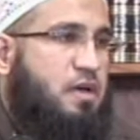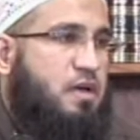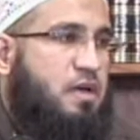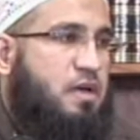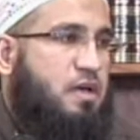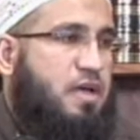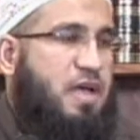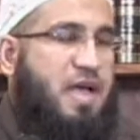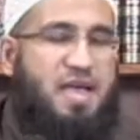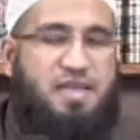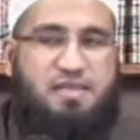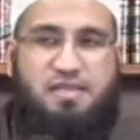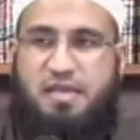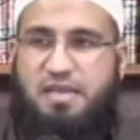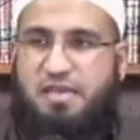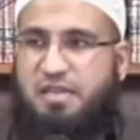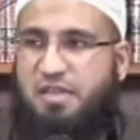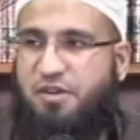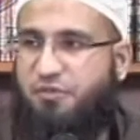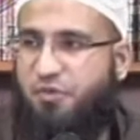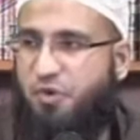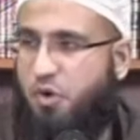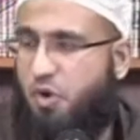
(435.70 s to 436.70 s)
And they
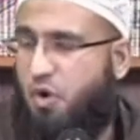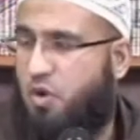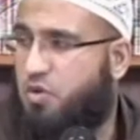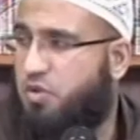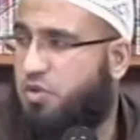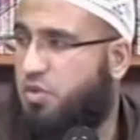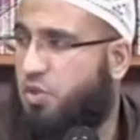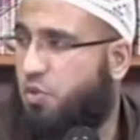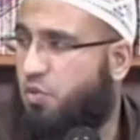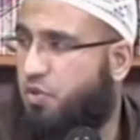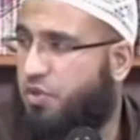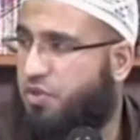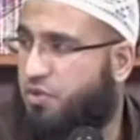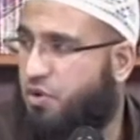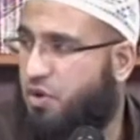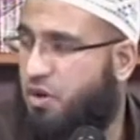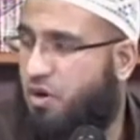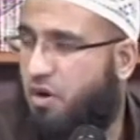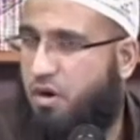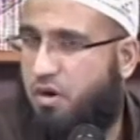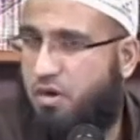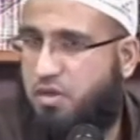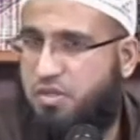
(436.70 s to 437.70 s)
differ also with
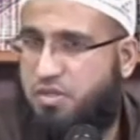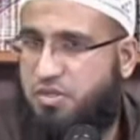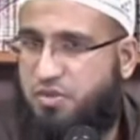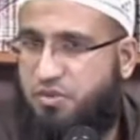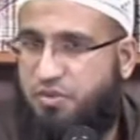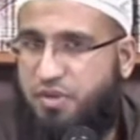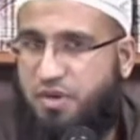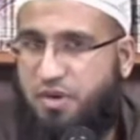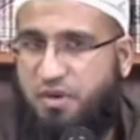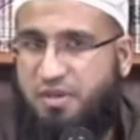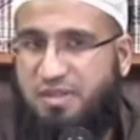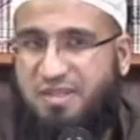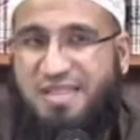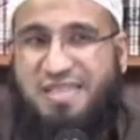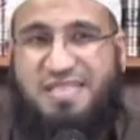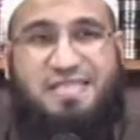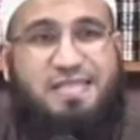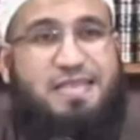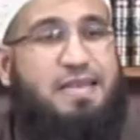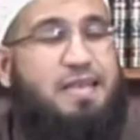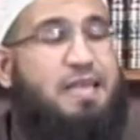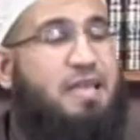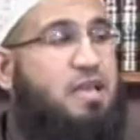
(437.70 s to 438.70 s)
regards to their
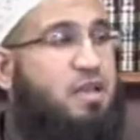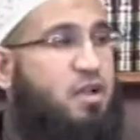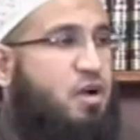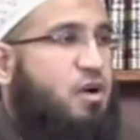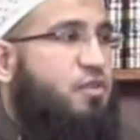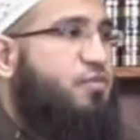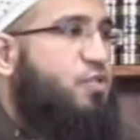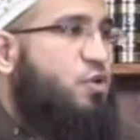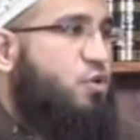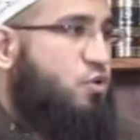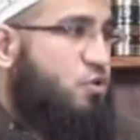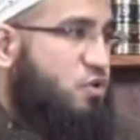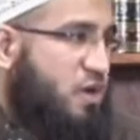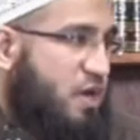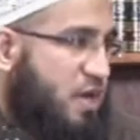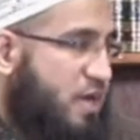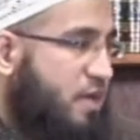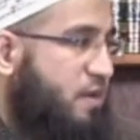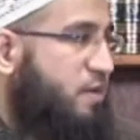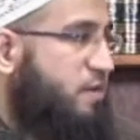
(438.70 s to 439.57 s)
listening of the Qur'an.